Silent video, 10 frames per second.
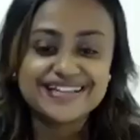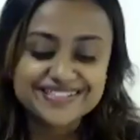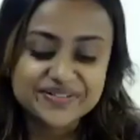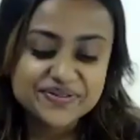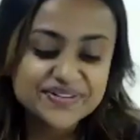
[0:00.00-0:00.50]

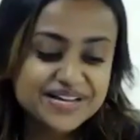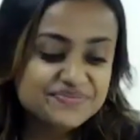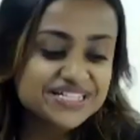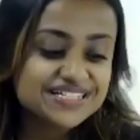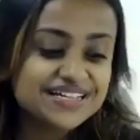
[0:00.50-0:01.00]
so let
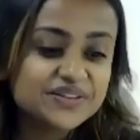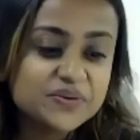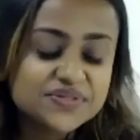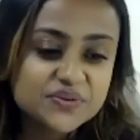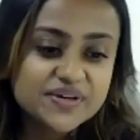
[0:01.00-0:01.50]
me take
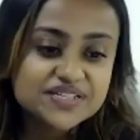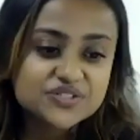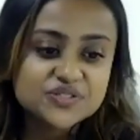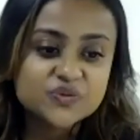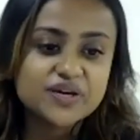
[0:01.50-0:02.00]
those
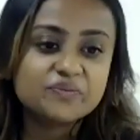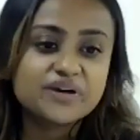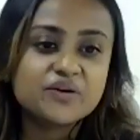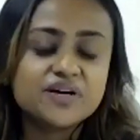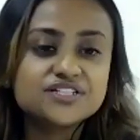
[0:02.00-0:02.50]
questions one by
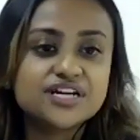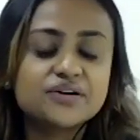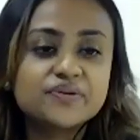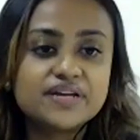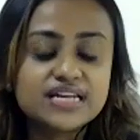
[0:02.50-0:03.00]
one,
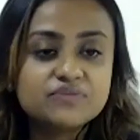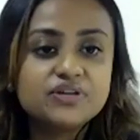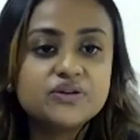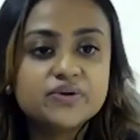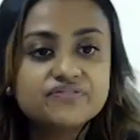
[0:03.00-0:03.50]
Charu, and let me
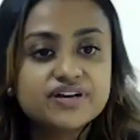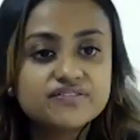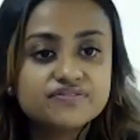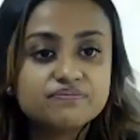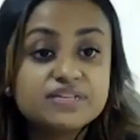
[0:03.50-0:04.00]
know if I've
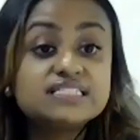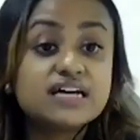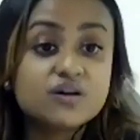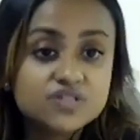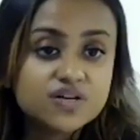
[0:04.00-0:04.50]
missed
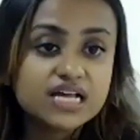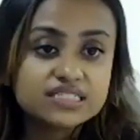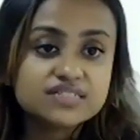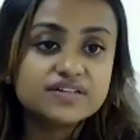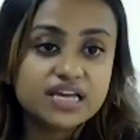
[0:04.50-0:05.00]
out on
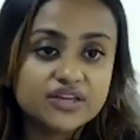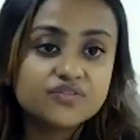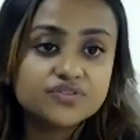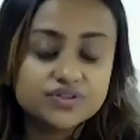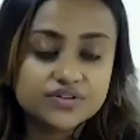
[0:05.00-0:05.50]
answering any
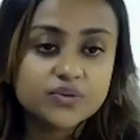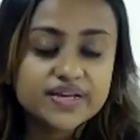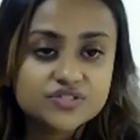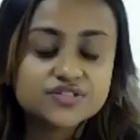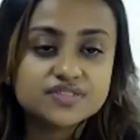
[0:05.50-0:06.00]
of the
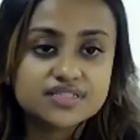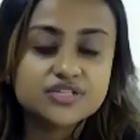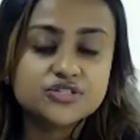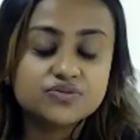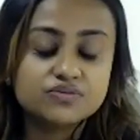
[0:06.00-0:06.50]
questions
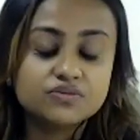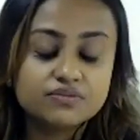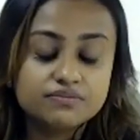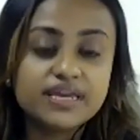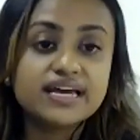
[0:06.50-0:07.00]
that you
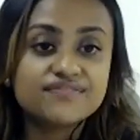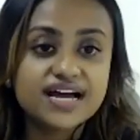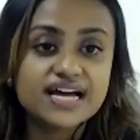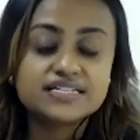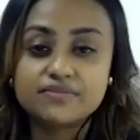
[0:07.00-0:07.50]
may have
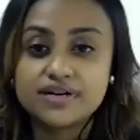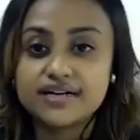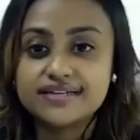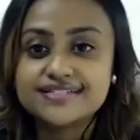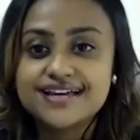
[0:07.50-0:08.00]
had in
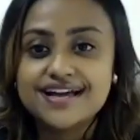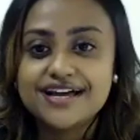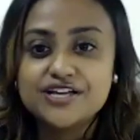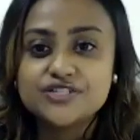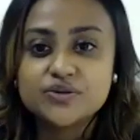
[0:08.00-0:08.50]
mind.
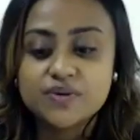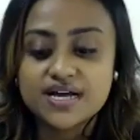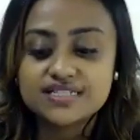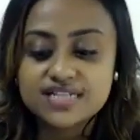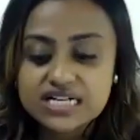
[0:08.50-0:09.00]
So I
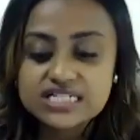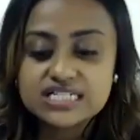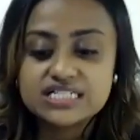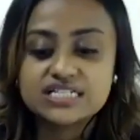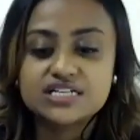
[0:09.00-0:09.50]
started
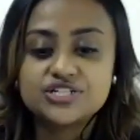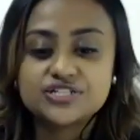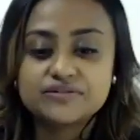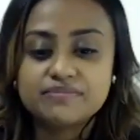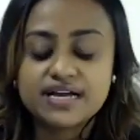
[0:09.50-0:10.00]

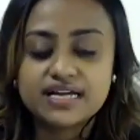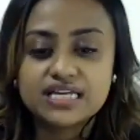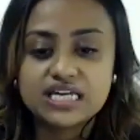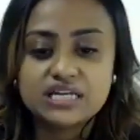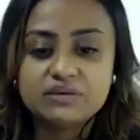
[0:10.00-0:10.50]
Internship Bank
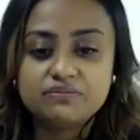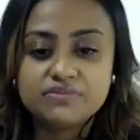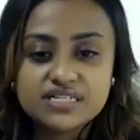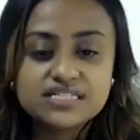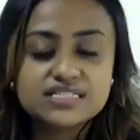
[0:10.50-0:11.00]
in
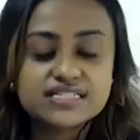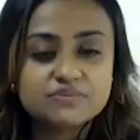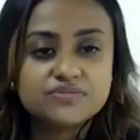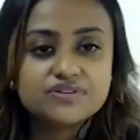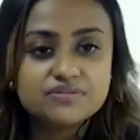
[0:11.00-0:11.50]
mid
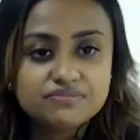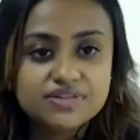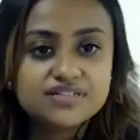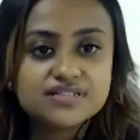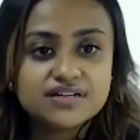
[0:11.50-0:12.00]
December
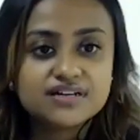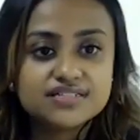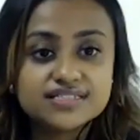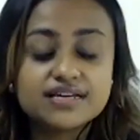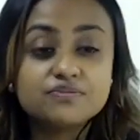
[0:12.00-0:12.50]

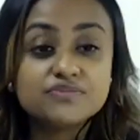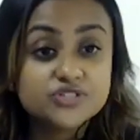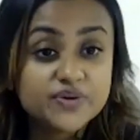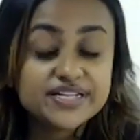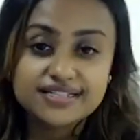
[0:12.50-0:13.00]

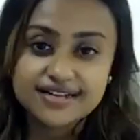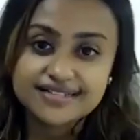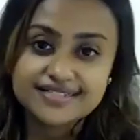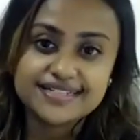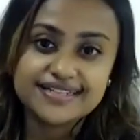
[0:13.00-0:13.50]

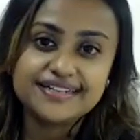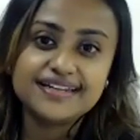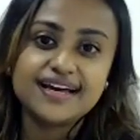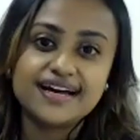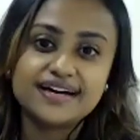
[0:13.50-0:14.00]
2019,
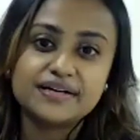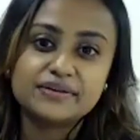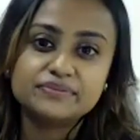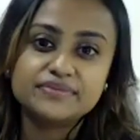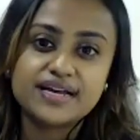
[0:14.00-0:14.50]

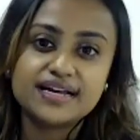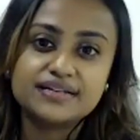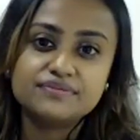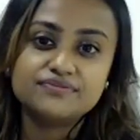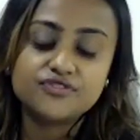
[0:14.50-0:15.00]

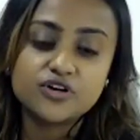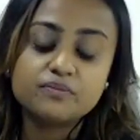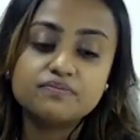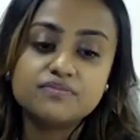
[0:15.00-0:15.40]
and for a